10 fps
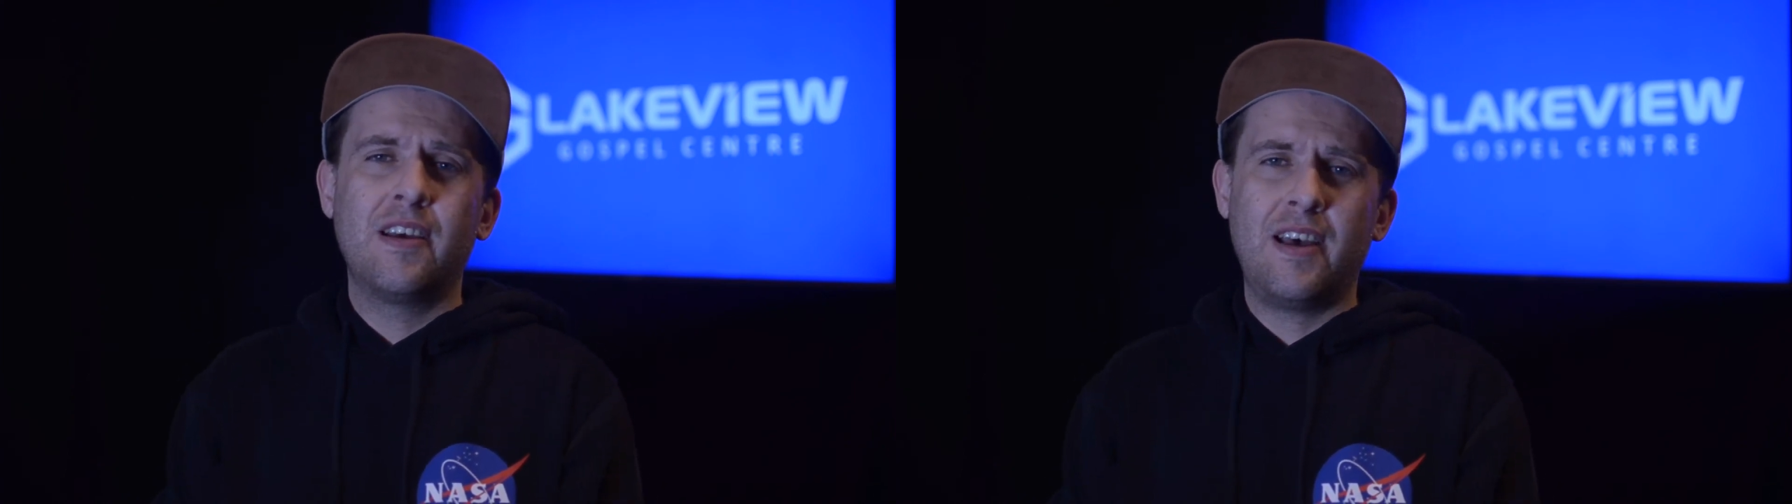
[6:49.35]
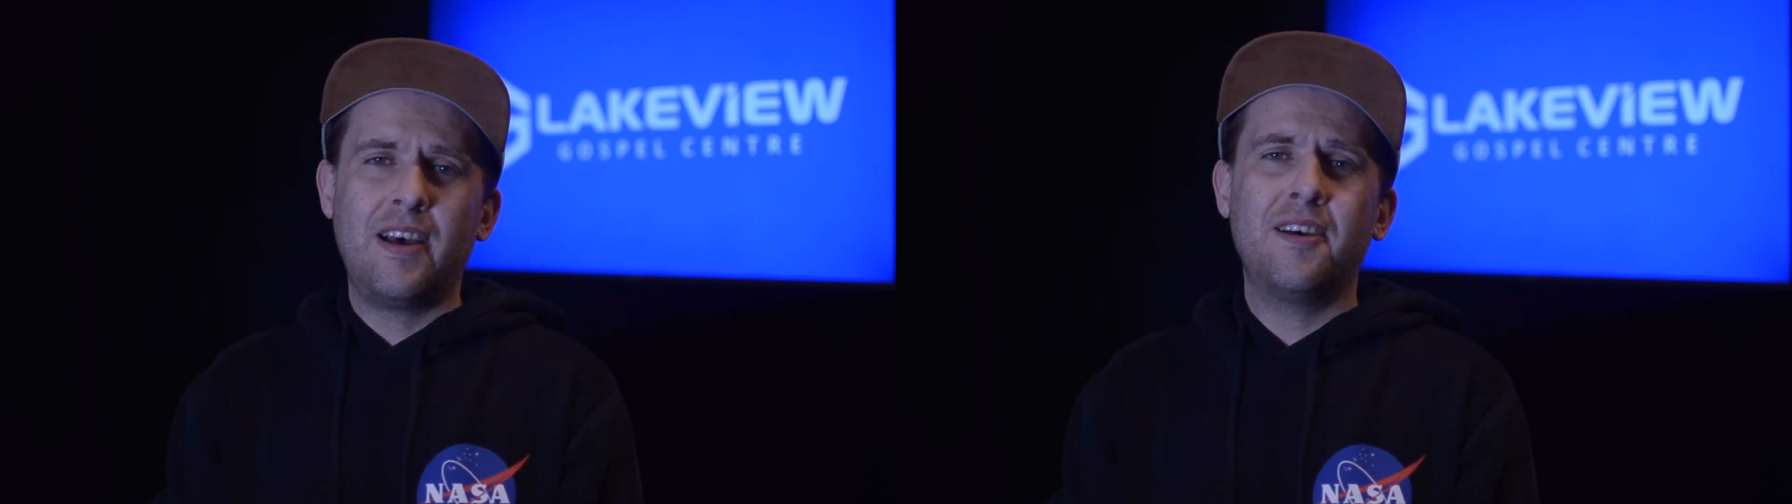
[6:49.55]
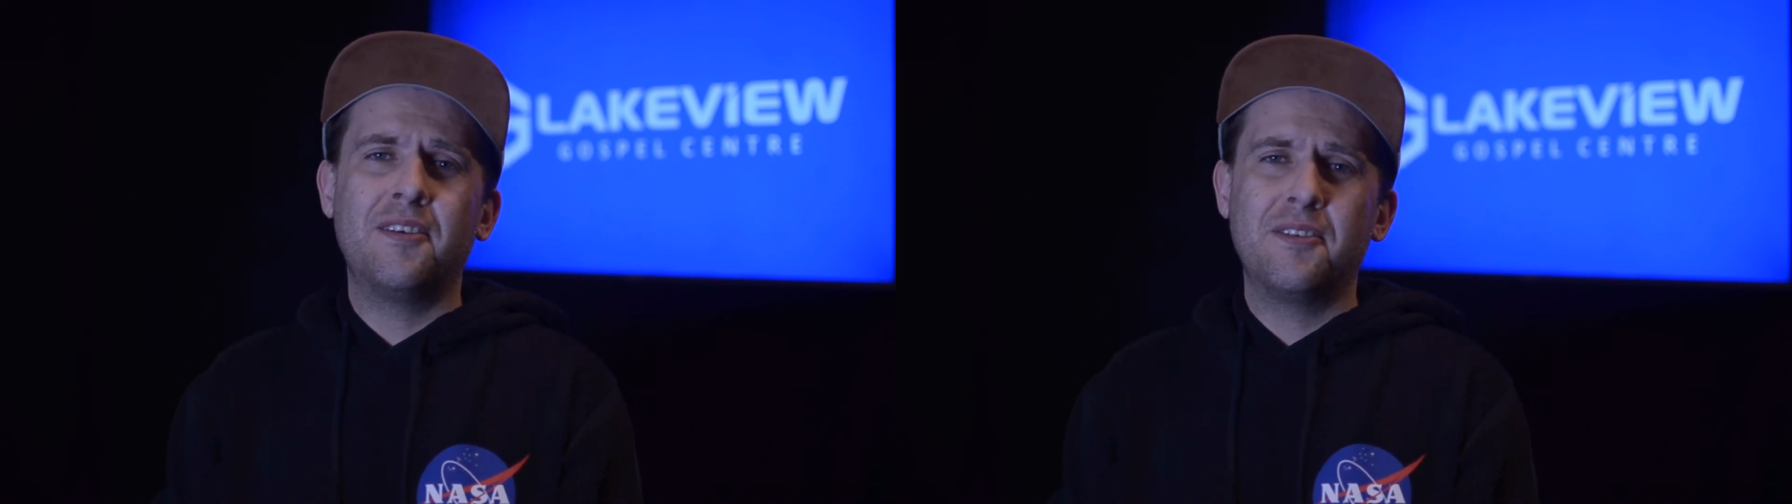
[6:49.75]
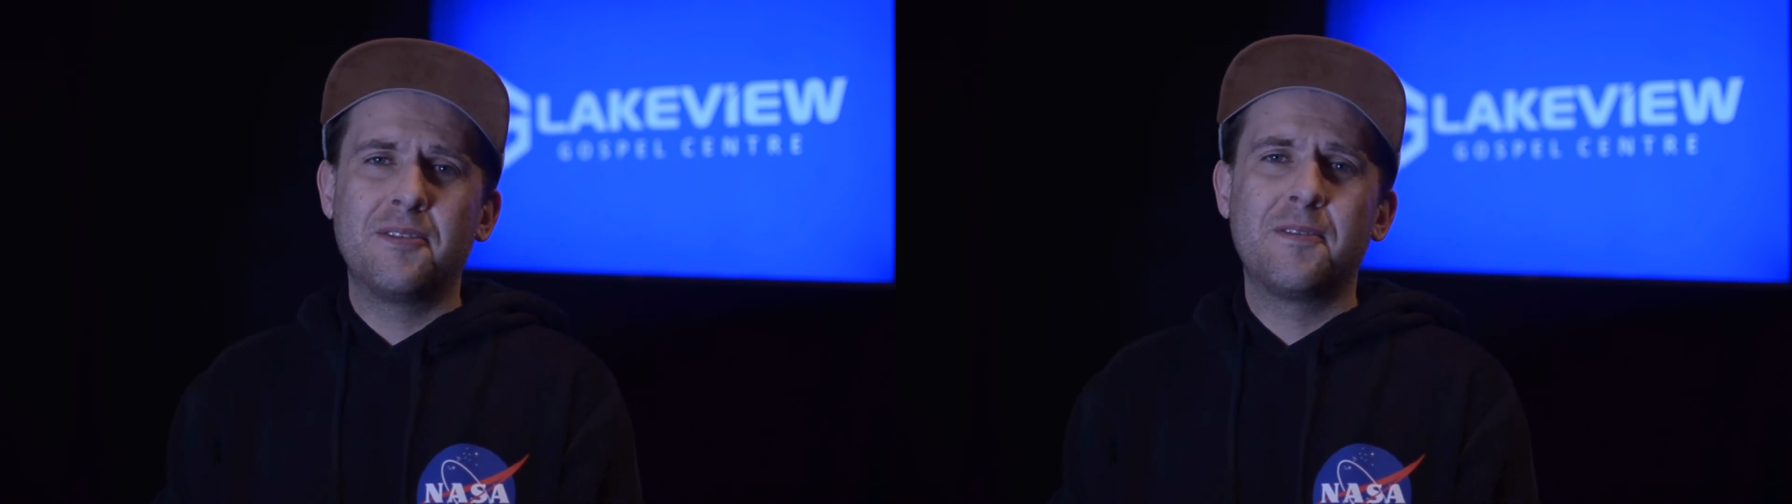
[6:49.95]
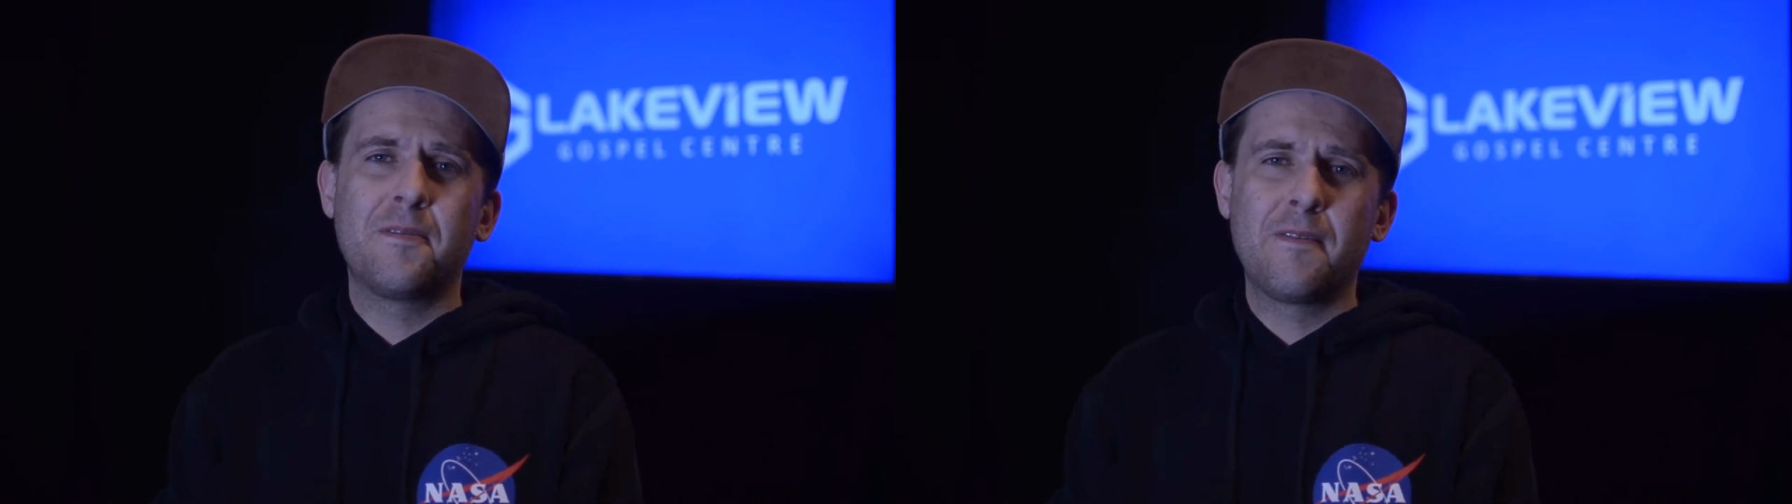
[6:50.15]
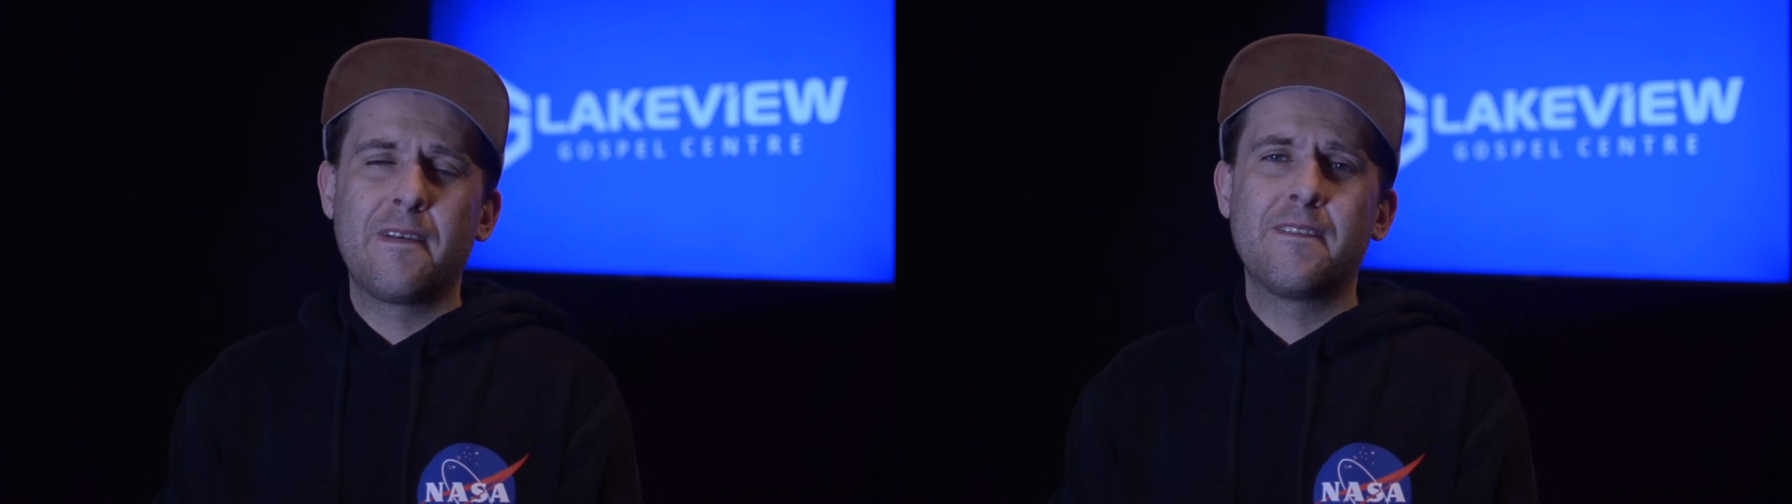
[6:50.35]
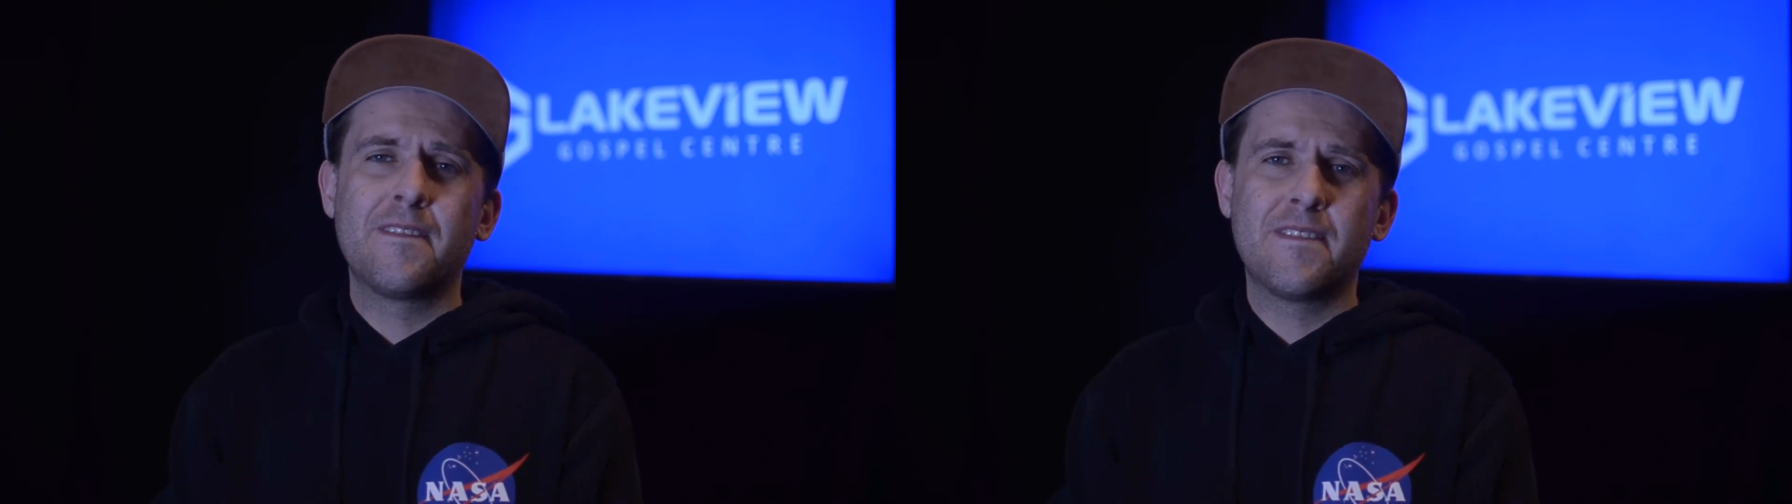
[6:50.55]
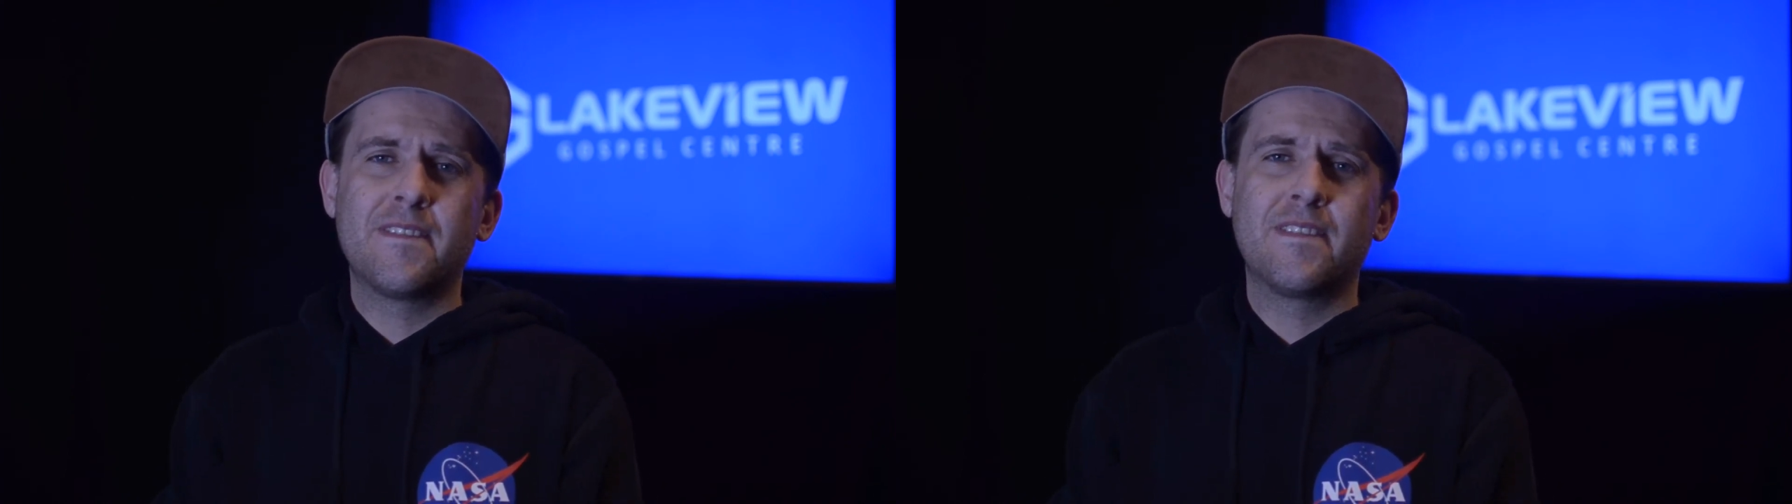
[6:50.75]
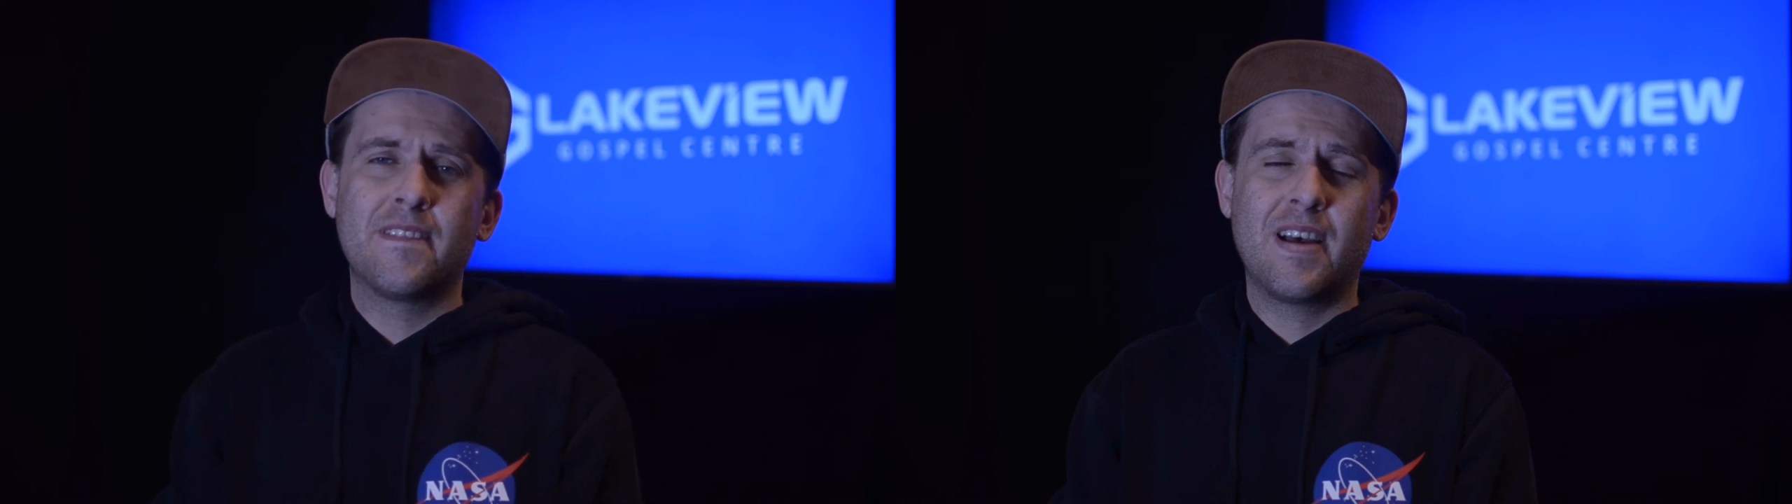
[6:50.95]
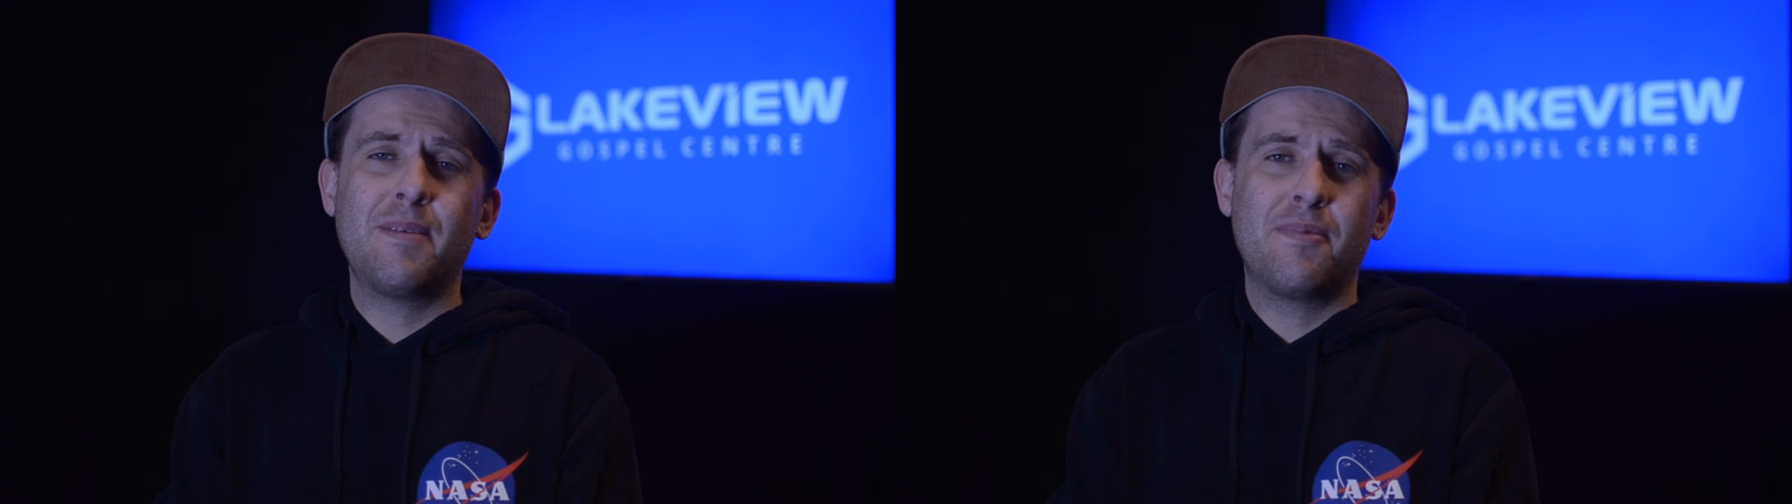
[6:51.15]

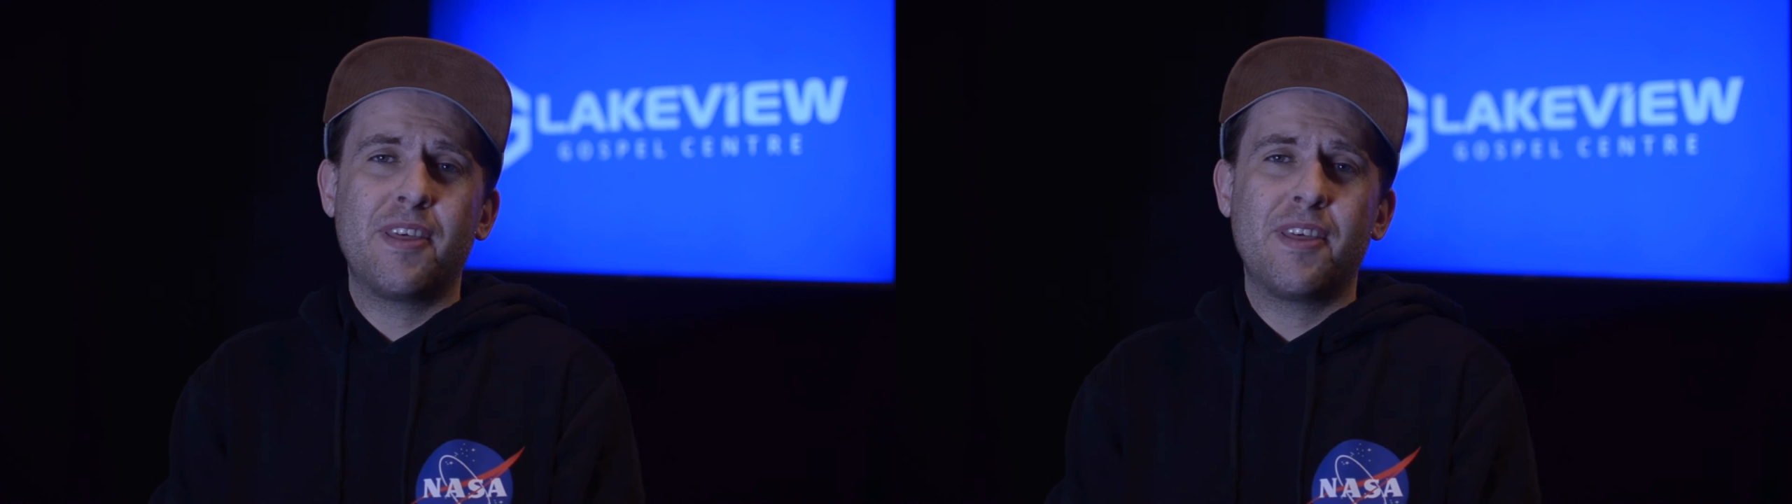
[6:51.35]
I'm